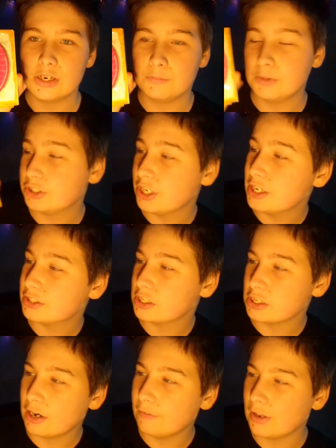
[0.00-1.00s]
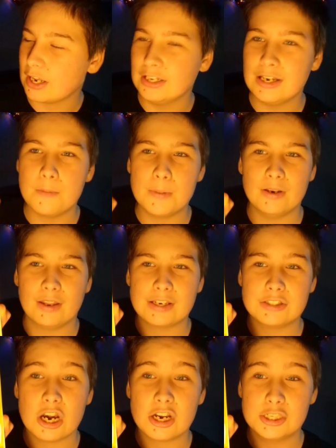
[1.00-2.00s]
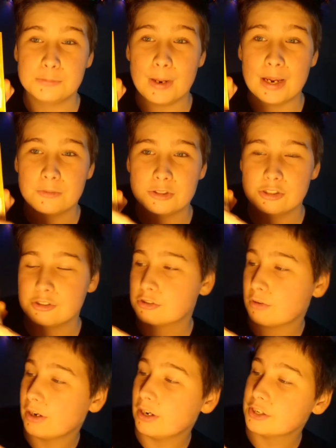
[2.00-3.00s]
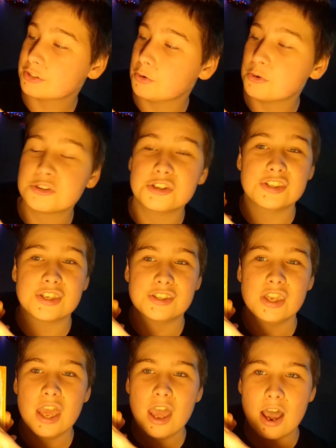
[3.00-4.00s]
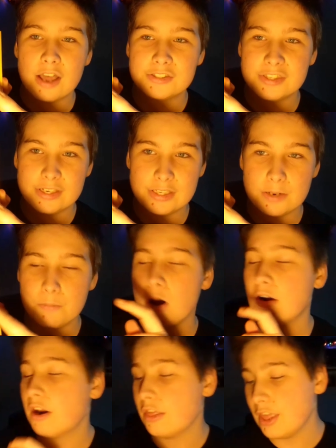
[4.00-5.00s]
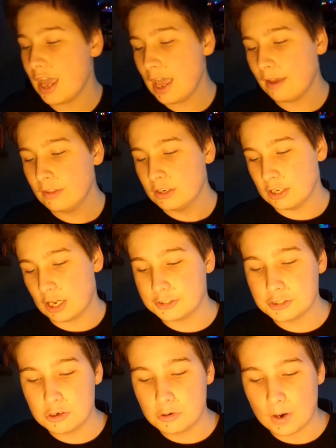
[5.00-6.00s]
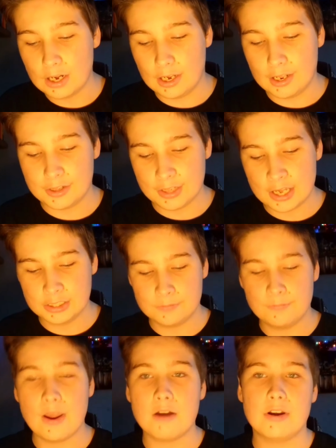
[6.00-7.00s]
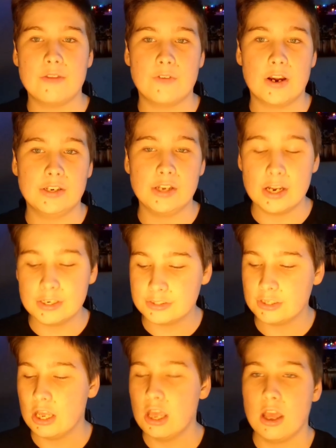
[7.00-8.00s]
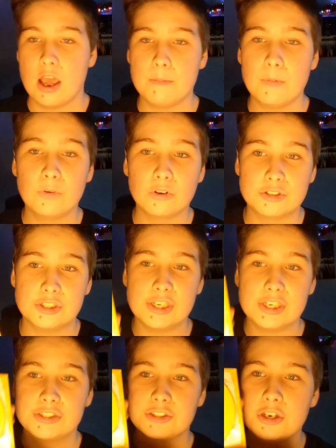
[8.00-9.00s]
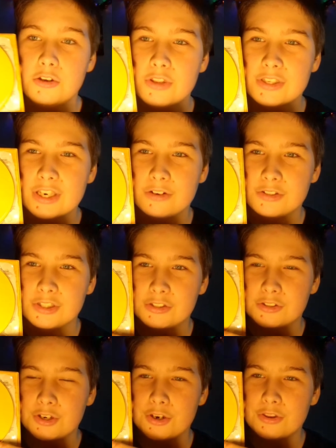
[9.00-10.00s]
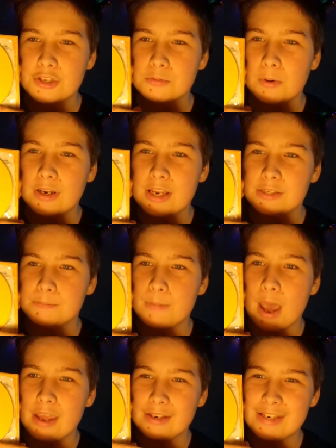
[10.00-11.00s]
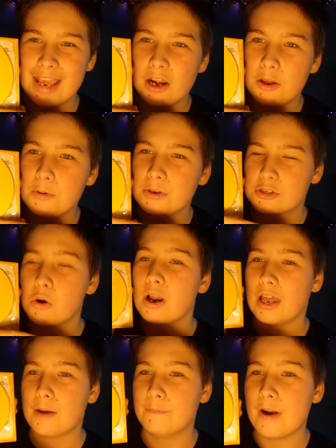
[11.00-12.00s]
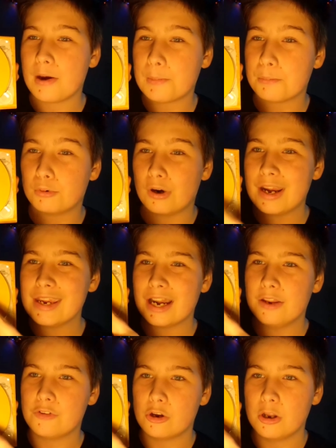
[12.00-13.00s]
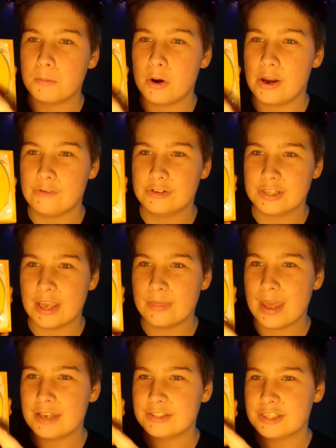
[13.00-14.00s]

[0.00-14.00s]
which is kind of like a little bit like a darkish pink, which looks quite nice, and it also says CD1 there. I do quite like that. It's very nice. And moving on to disc two, this here is disc two. This one is yellow. It's quite like a very bright yellow. You've got No More Heroes again there,